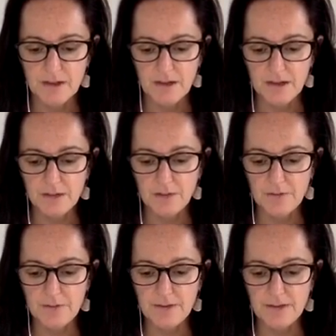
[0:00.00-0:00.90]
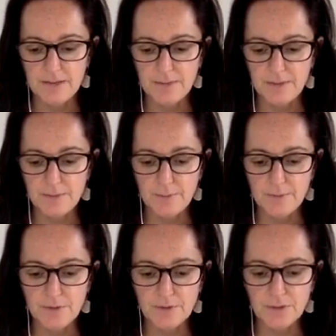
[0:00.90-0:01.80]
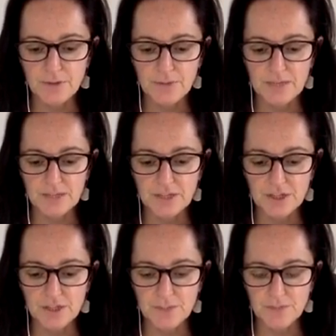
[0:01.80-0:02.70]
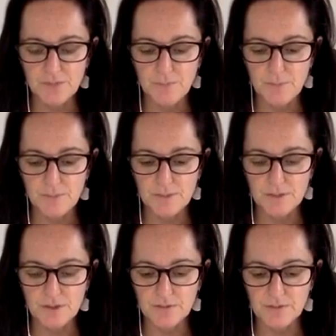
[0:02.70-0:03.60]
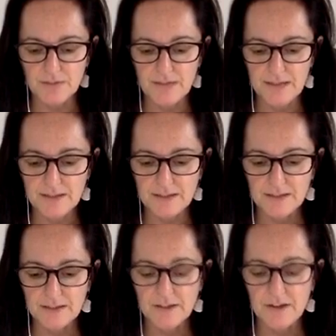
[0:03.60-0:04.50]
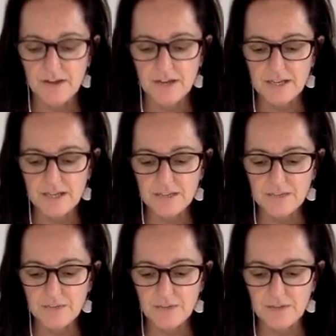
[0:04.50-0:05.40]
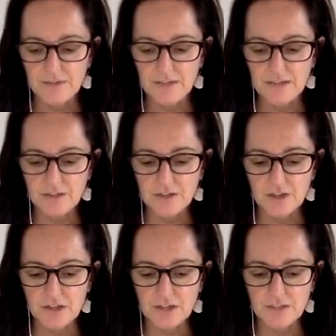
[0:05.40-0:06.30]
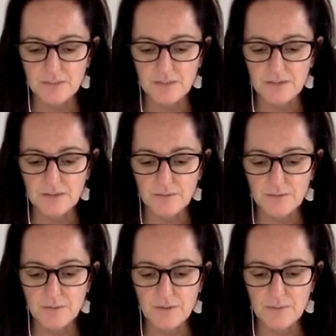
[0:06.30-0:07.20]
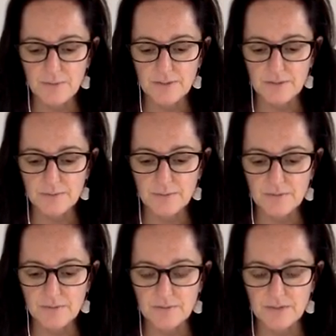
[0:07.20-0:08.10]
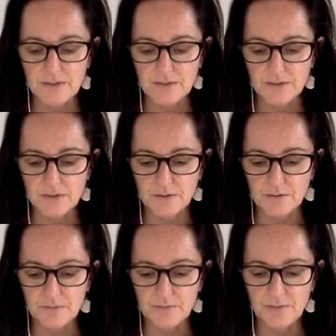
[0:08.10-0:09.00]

I learned that I had been approaching relationships from a position of lack. I needed to find the inner child in me that grew up in an abusive household.